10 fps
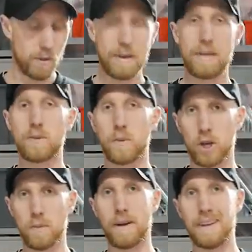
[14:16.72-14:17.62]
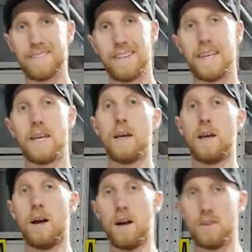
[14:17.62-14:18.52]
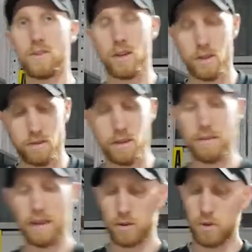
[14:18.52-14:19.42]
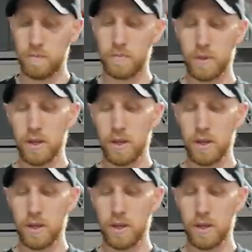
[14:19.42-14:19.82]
The only thing we haven't spoken about is the other side of the CCS loom.